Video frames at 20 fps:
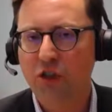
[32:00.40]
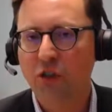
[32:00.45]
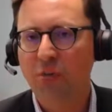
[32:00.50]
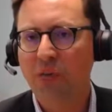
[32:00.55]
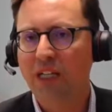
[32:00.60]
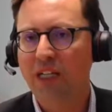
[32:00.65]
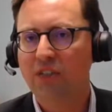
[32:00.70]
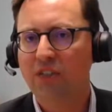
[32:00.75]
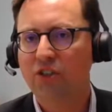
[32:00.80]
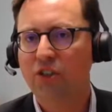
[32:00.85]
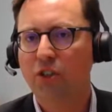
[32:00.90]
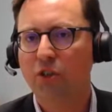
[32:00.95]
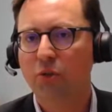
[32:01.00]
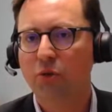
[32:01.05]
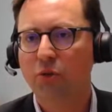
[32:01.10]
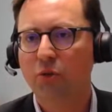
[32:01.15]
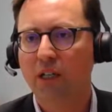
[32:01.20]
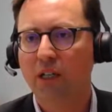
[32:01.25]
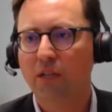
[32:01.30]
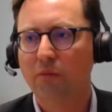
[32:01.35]
me as
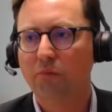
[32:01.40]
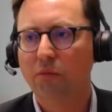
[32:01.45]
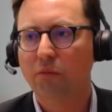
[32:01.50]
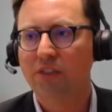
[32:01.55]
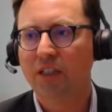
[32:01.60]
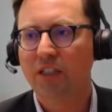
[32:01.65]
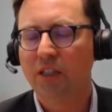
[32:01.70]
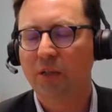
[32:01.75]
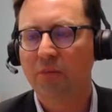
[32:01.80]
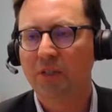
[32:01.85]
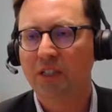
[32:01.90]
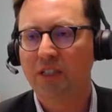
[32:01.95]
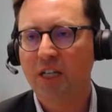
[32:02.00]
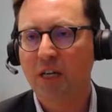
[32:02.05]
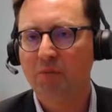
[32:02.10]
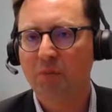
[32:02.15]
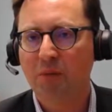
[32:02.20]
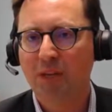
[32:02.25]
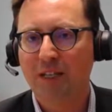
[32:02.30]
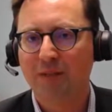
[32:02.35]
you present them and type
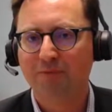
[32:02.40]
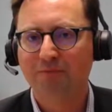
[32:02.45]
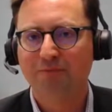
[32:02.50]
them in.